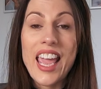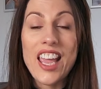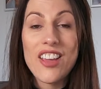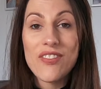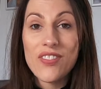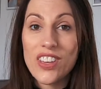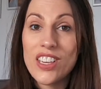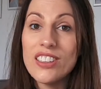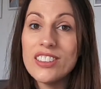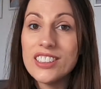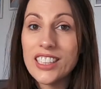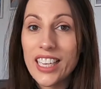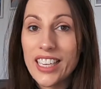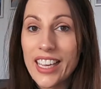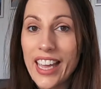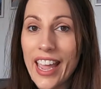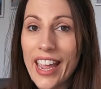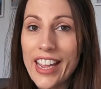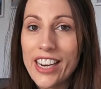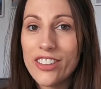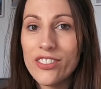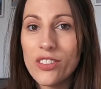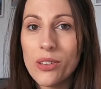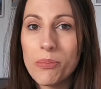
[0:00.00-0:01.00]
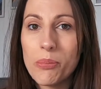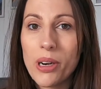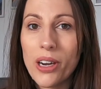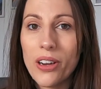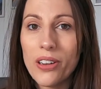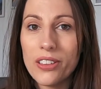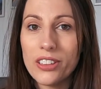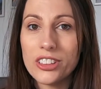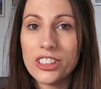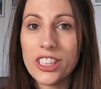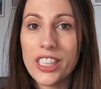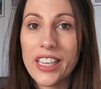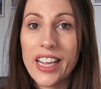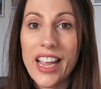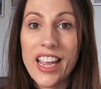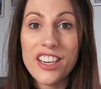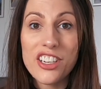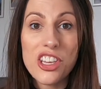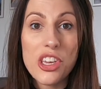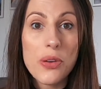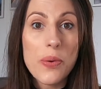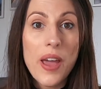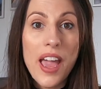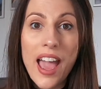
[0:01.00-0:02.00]
If you take A-level biology
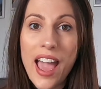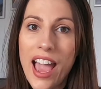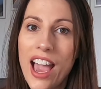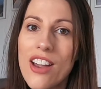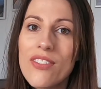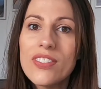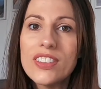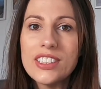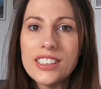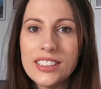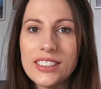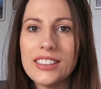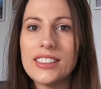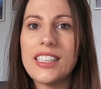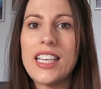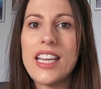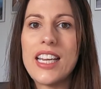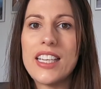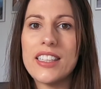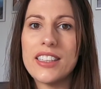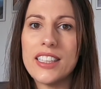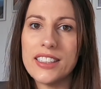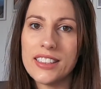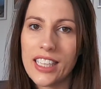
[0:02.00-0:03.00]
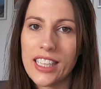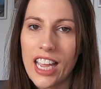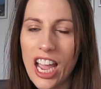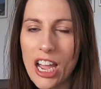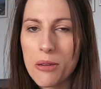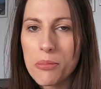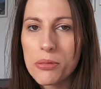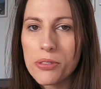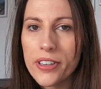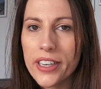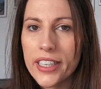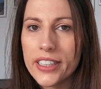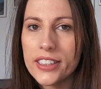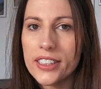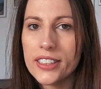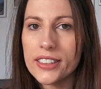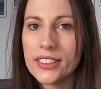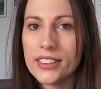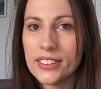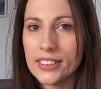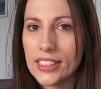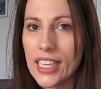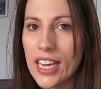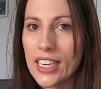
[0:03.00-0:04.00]
and you haven't seen this Apparatus
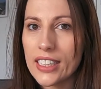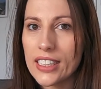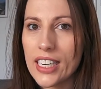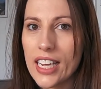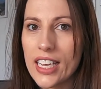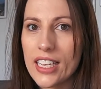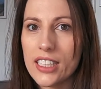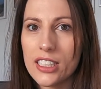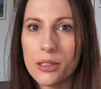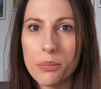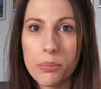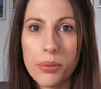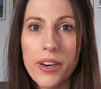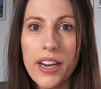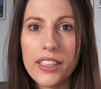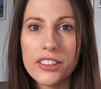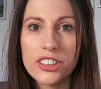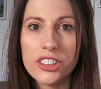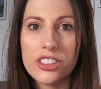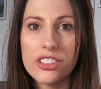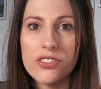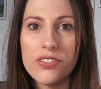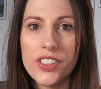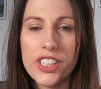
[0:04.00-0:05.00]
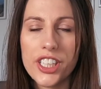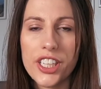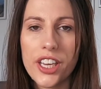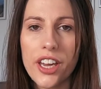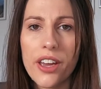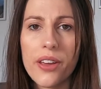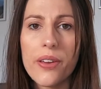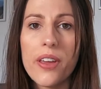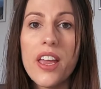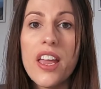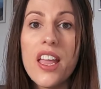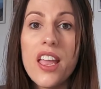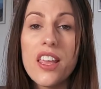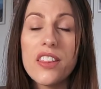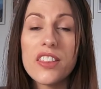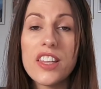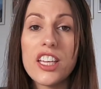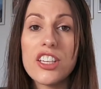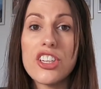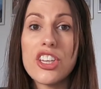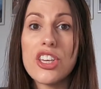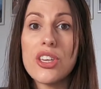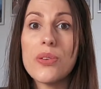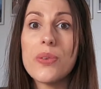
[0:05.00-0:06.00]
and Techniques practical video,
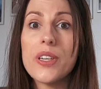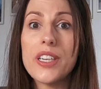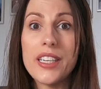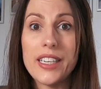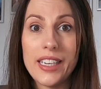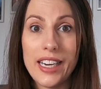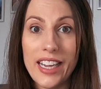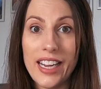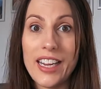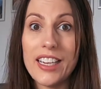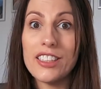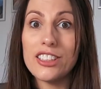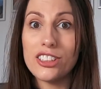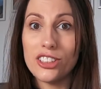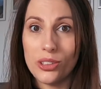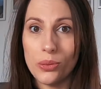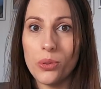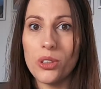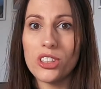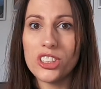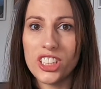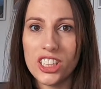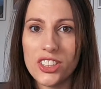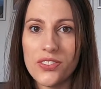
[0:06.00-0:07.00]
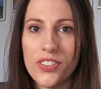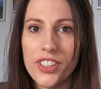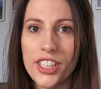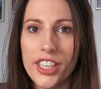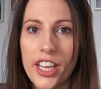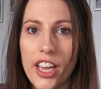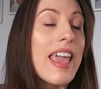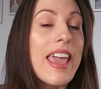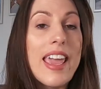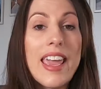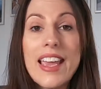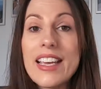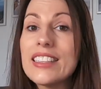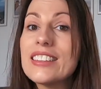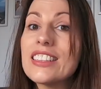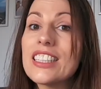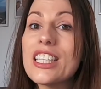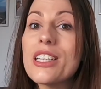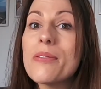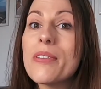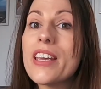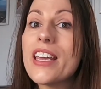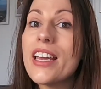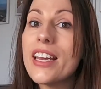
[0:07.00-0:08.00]
then you need to watch this video. It's
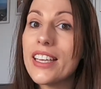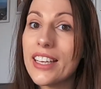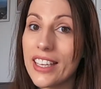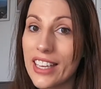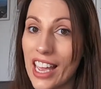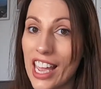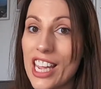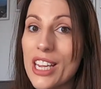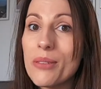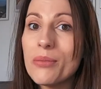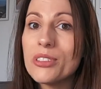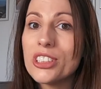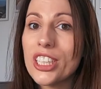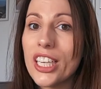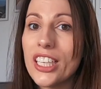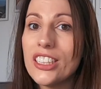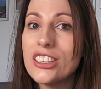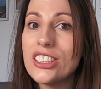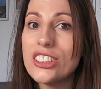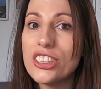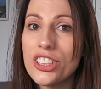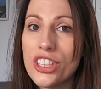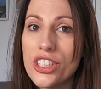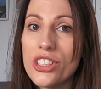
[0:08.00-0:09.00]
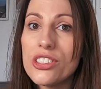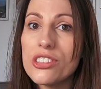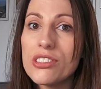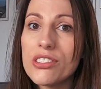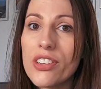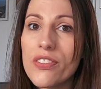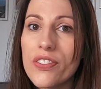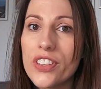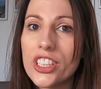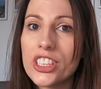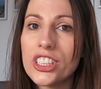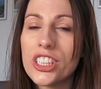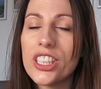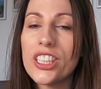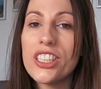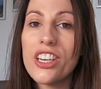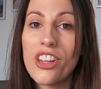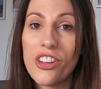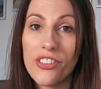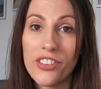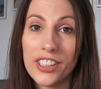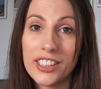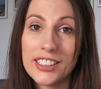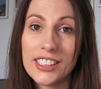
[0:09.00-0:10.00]
going to be a game changer to your revision,
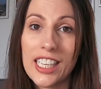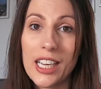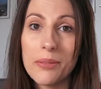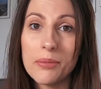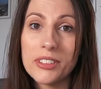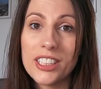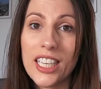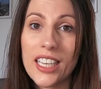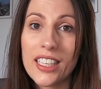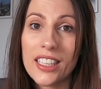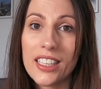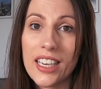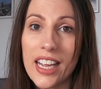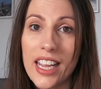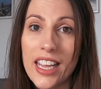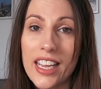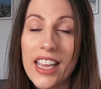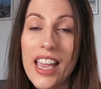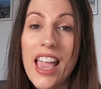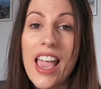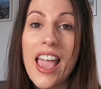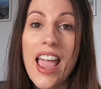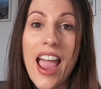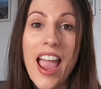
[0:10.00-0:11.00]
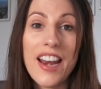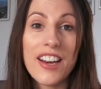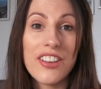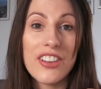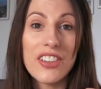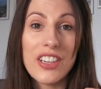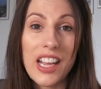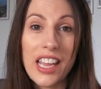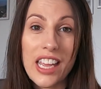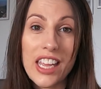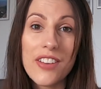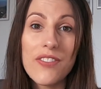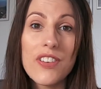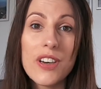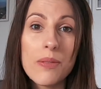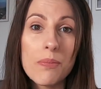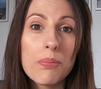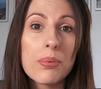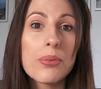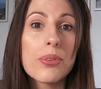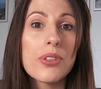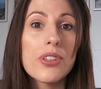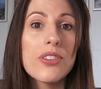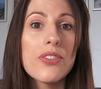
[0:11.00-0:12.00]
your exam technique, and it could even
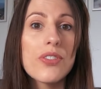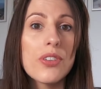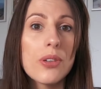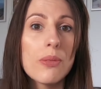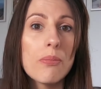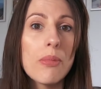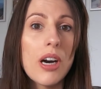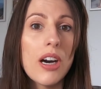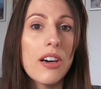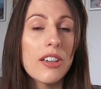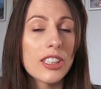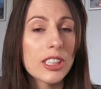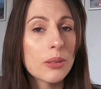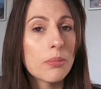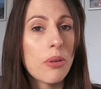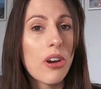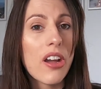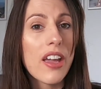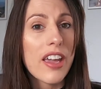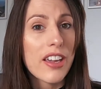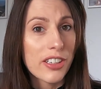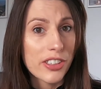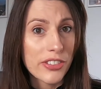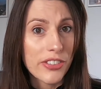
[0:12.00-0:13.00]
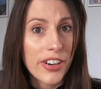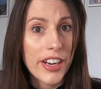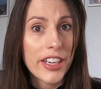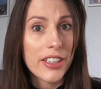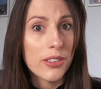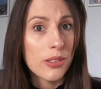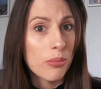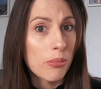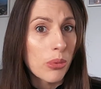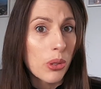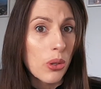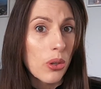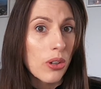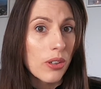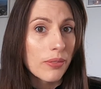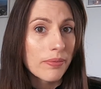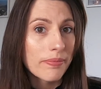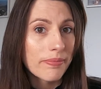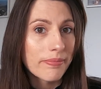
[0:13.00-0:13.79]
improve your marks by a grade or more.